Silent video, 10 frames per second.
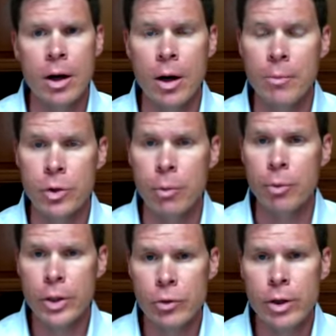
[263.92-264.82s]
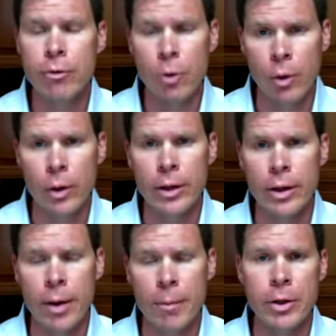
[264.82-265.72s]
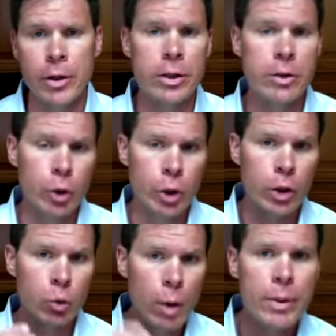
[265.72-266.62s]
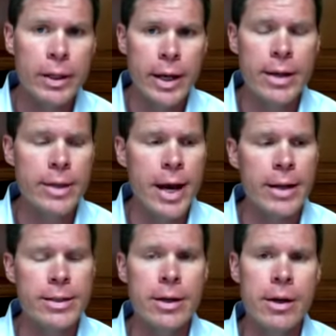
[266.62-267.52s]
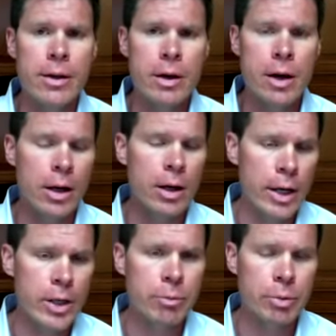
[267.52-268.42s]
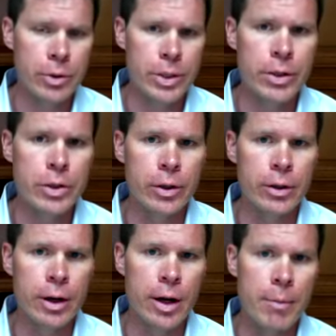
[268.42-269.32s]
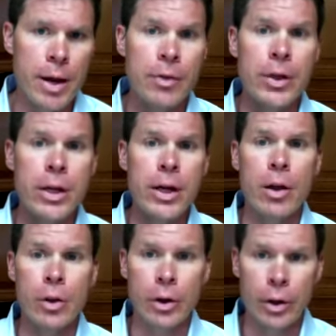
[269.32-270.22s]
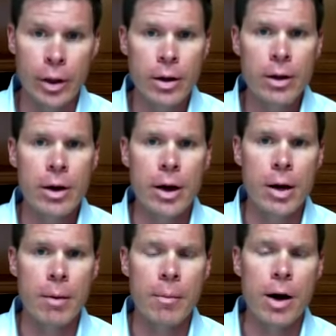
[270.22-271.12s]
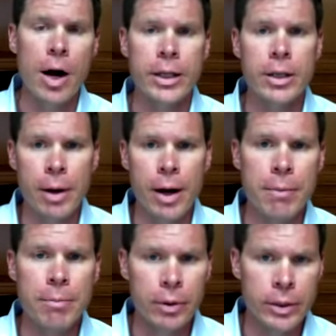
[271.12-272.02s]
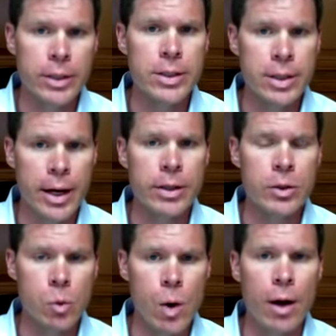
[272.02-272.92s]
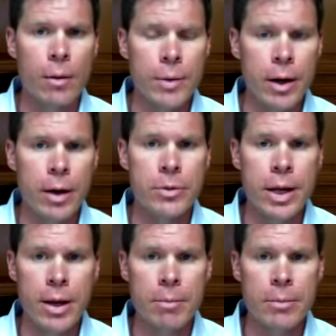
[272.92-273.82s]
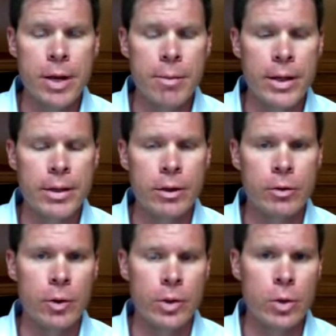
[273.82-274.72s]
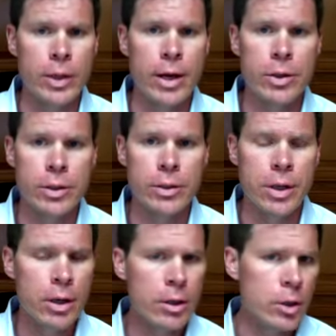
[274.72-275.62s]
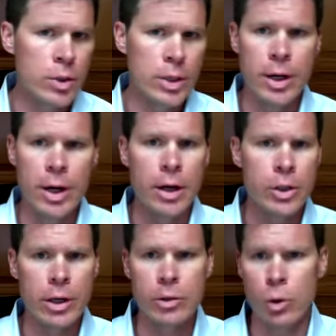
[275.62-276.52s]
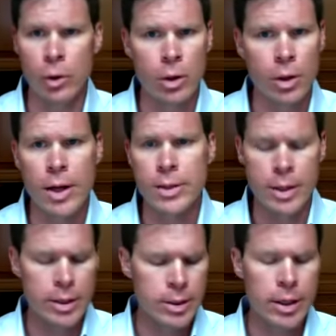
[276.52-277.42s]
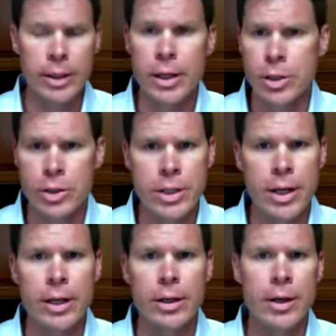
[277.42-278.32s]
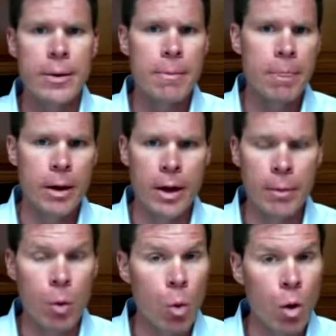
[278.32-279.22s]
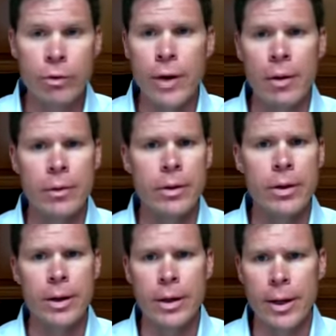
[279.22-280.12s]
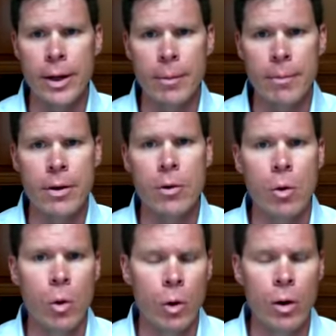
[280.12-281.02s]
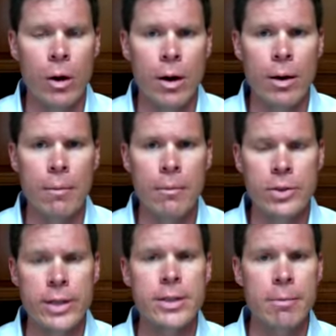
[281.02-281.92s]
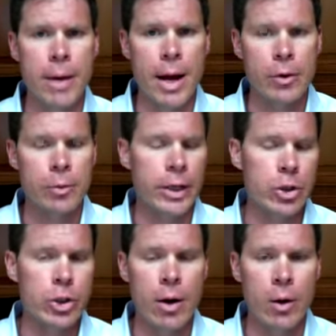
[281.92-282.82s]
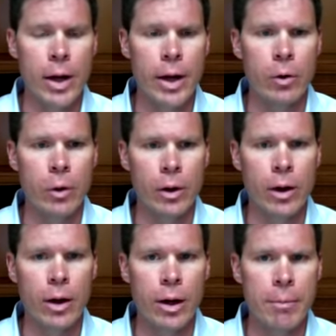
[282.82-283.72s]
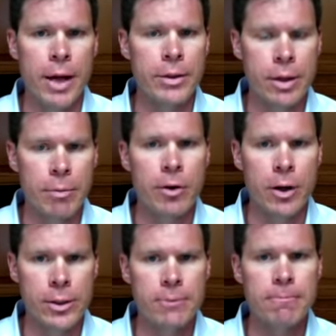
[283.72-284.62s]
So pretty straightforward, and you're going to replicate that collection procedure at the other occupied building site as well. Same idea as far as locations, using a janitorial closet, a kitchen sink, a water fountain, or sites in a bathroom like a shower head or a bathtub faucet.